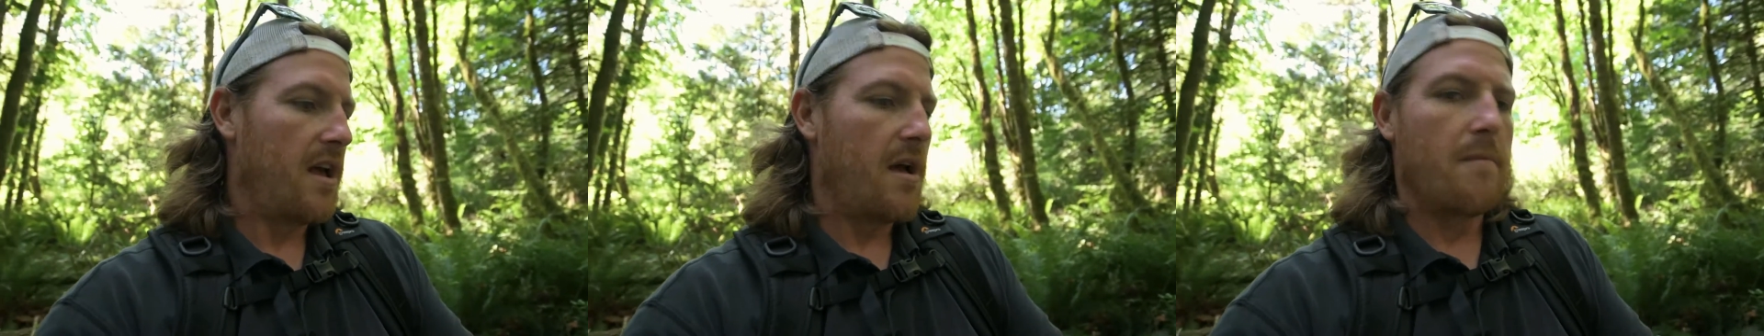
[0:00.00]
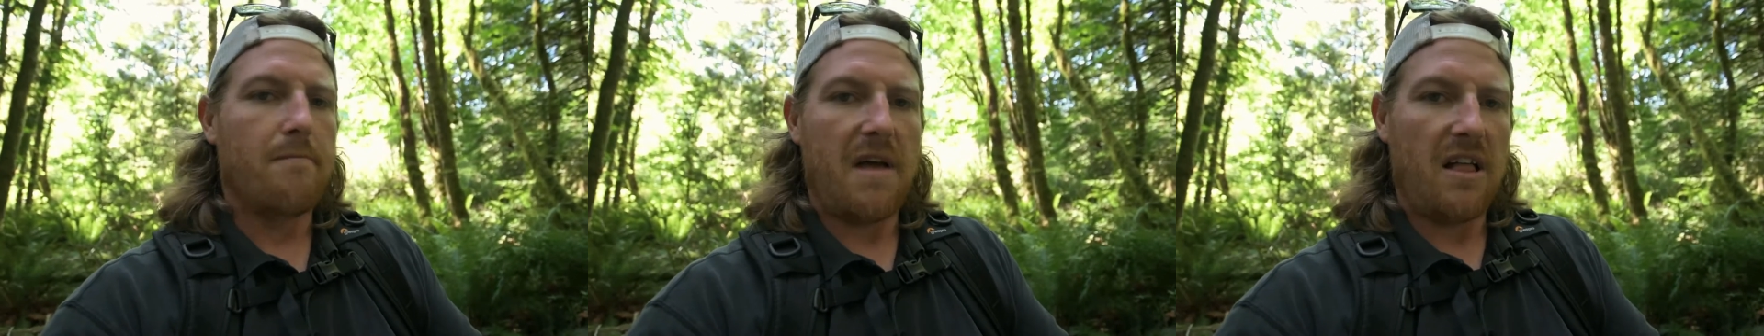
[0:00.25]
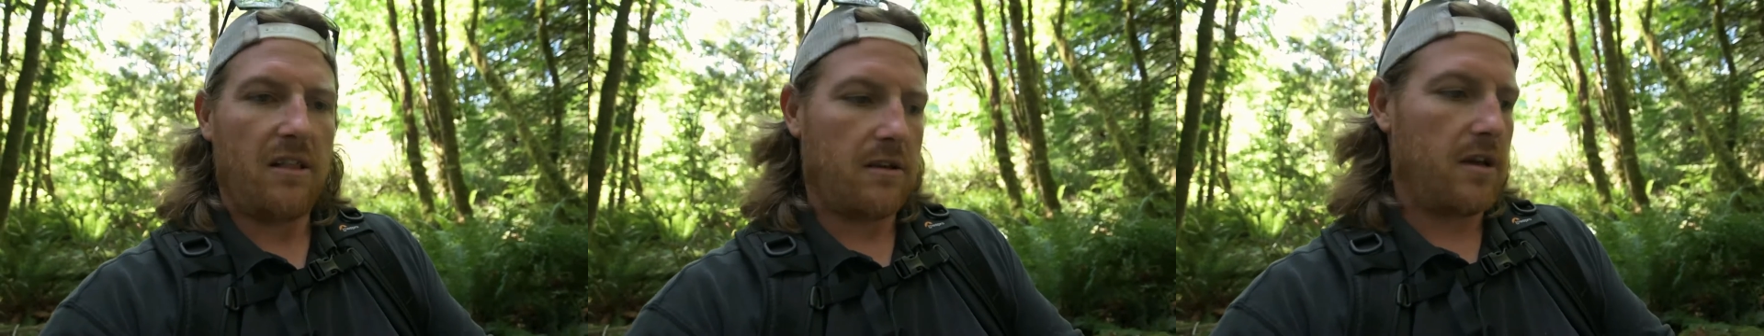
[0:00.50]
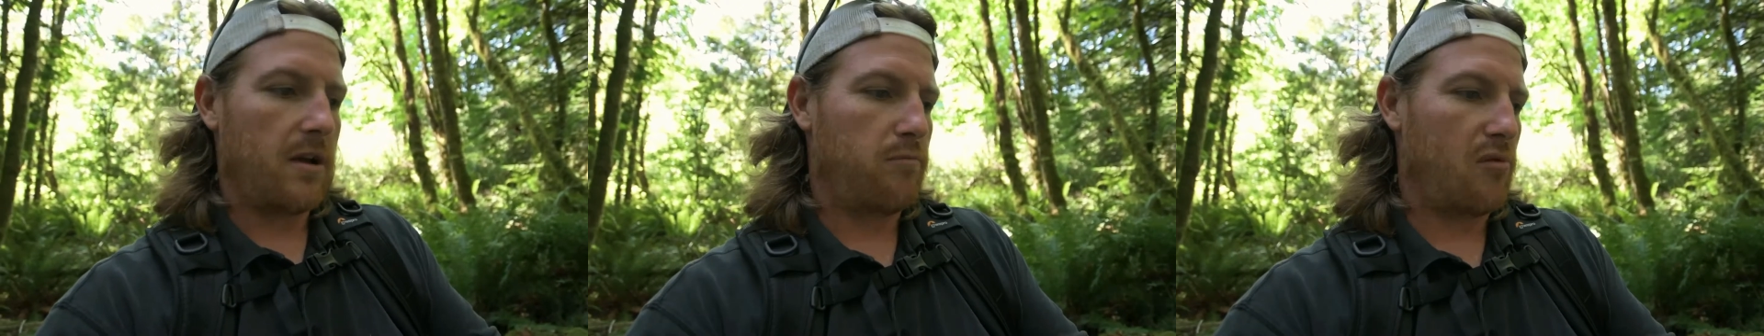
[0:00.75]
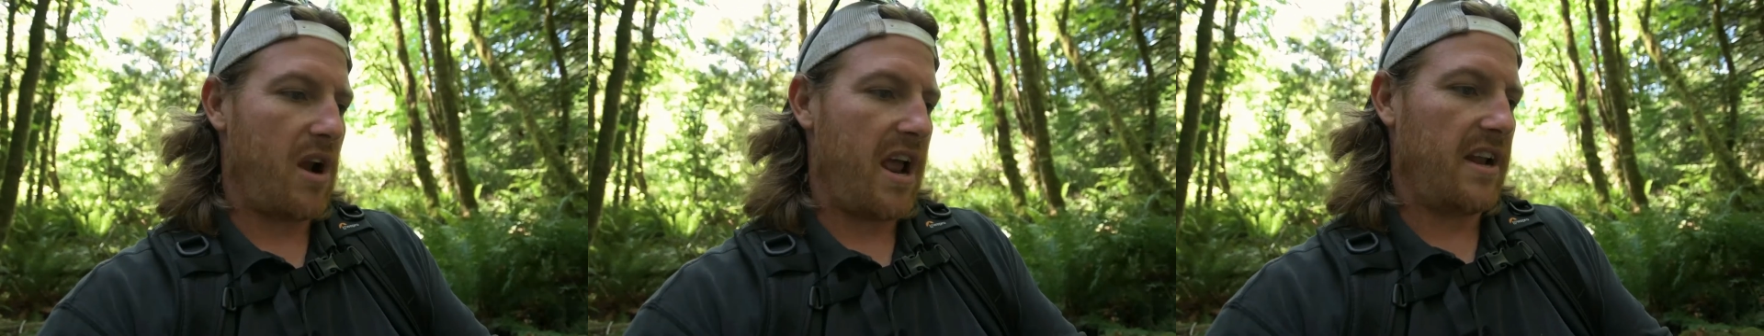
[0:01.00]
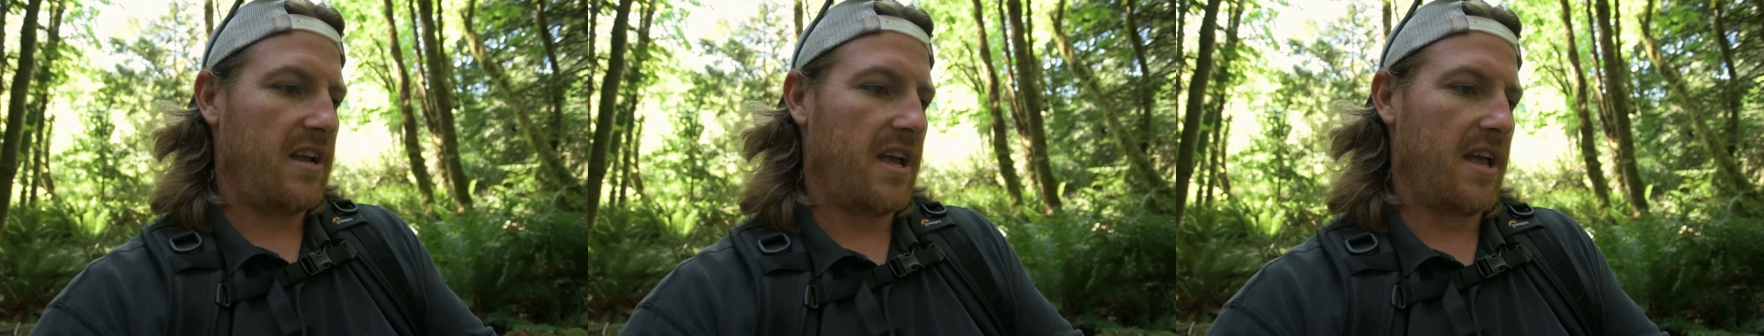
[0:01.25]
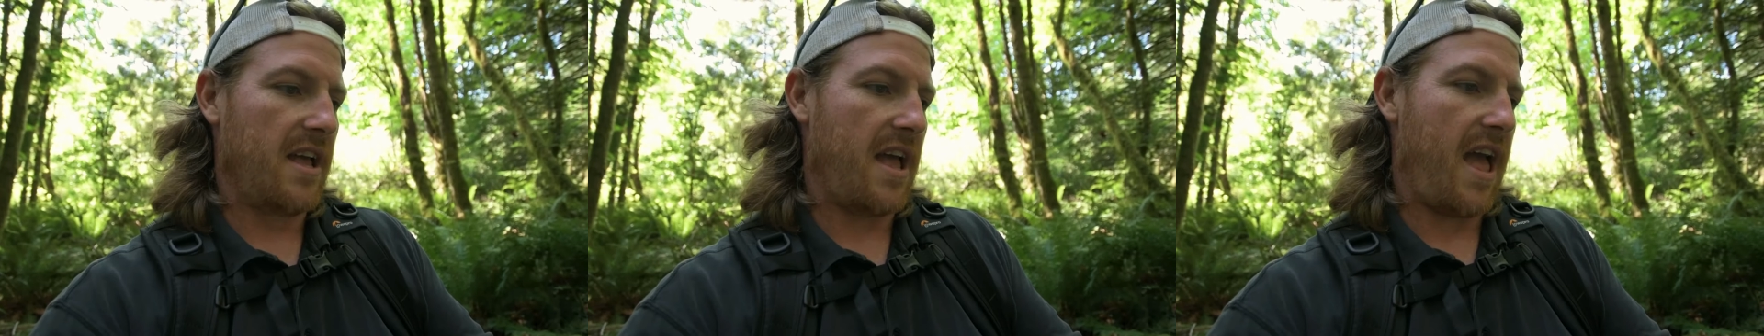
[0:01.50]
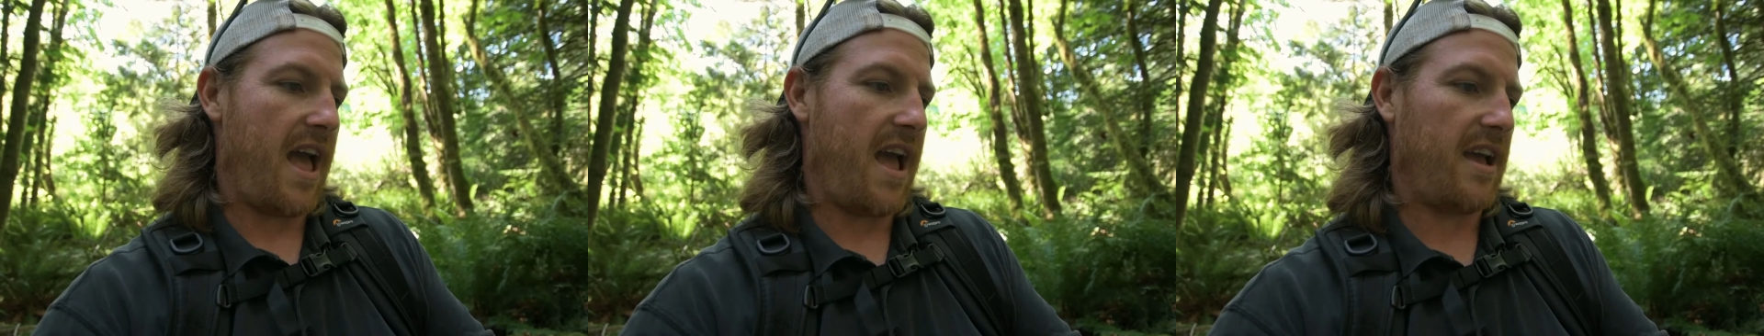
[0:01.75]
Milk, bread,
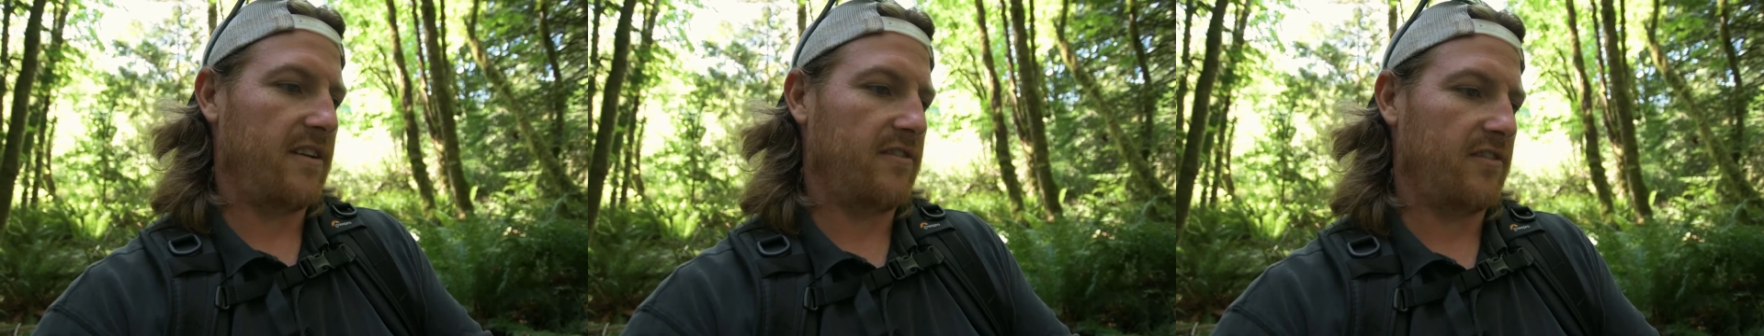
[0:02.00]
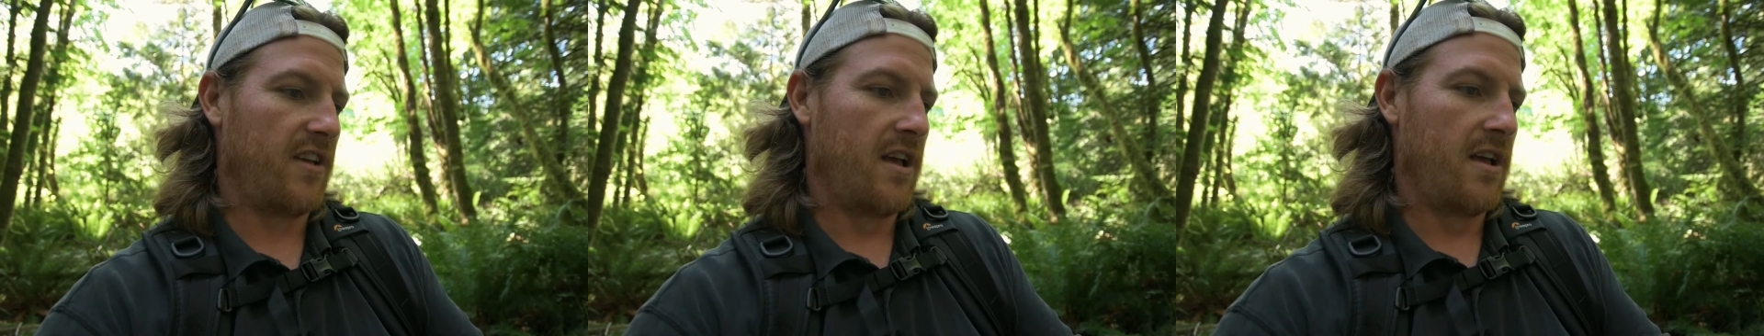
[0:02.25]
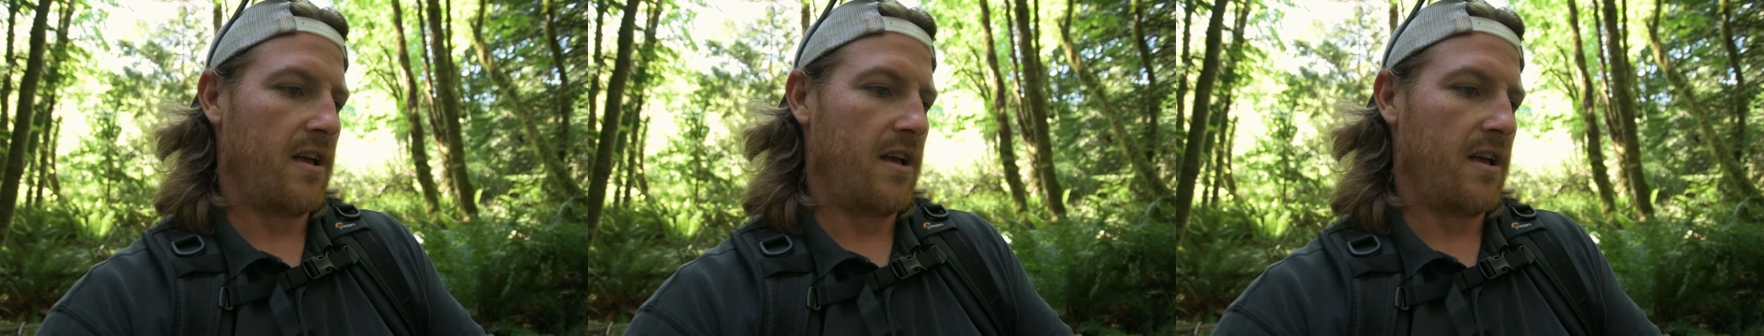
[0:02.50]
eggs,